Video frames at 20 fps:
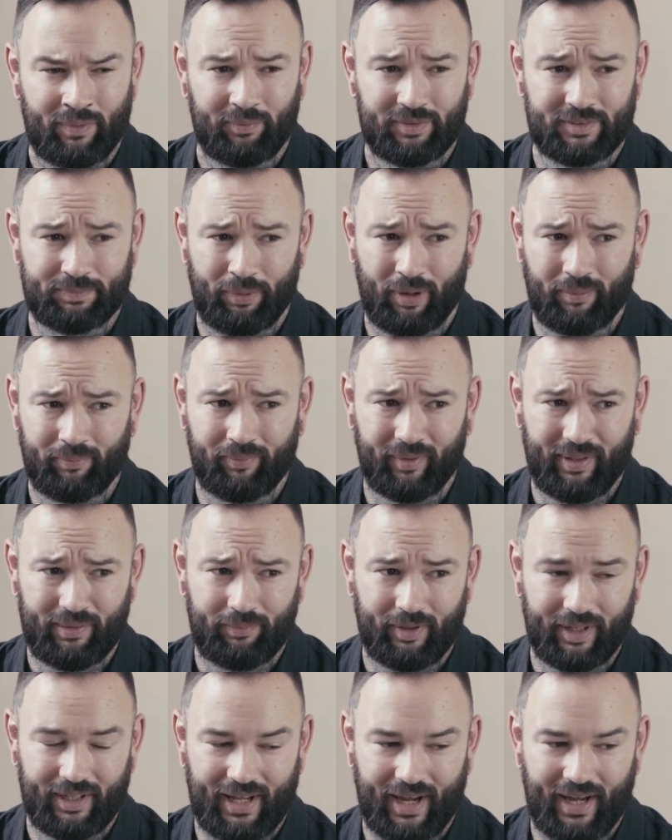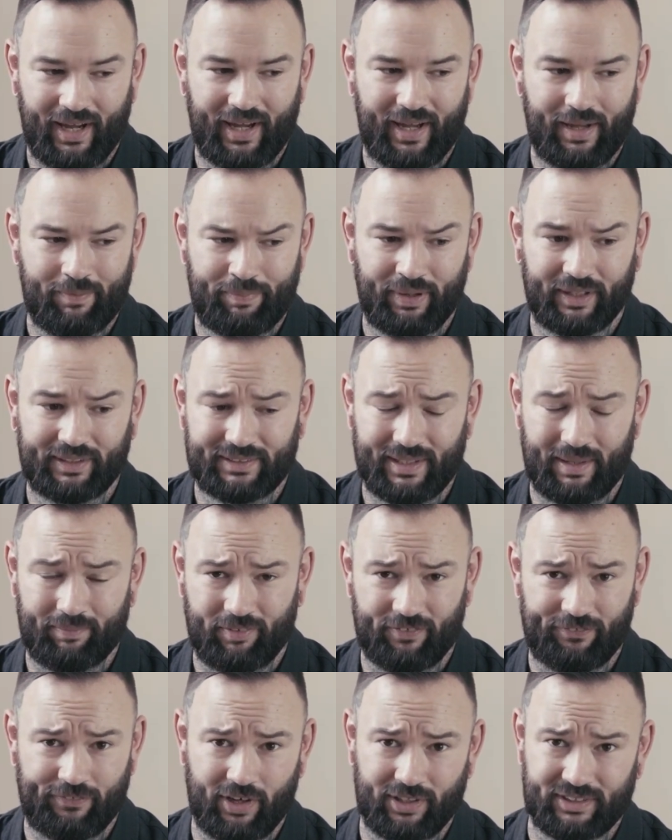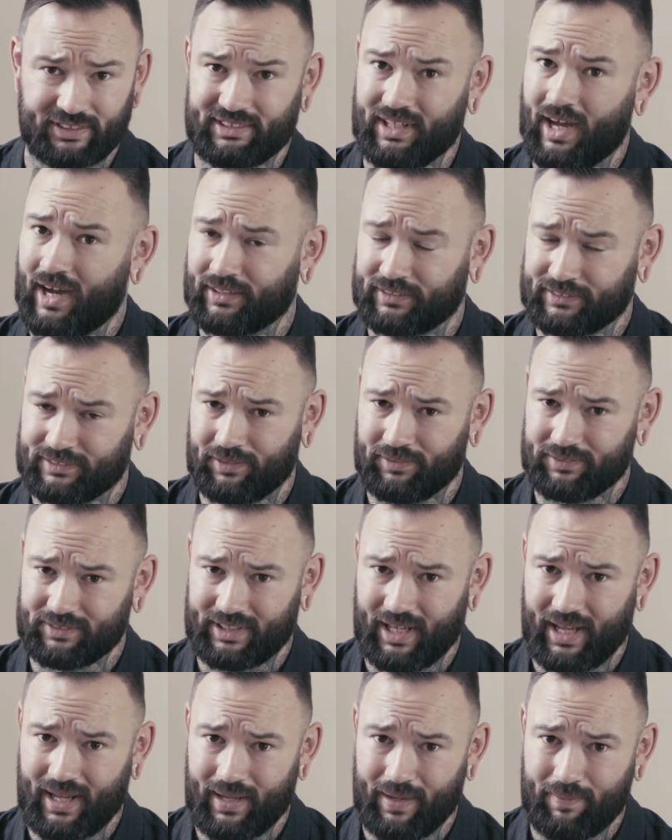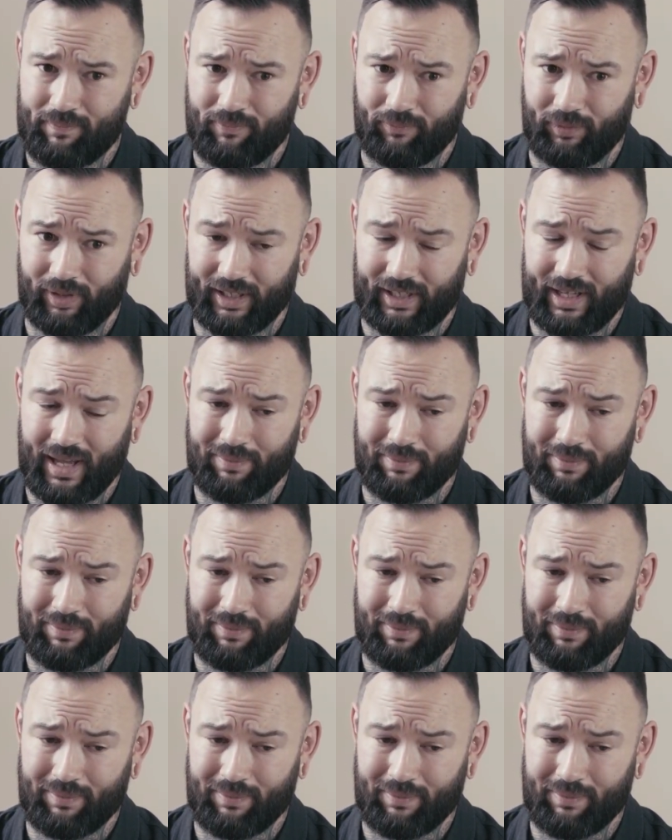was probably when I picked up the first Dark Souls game when it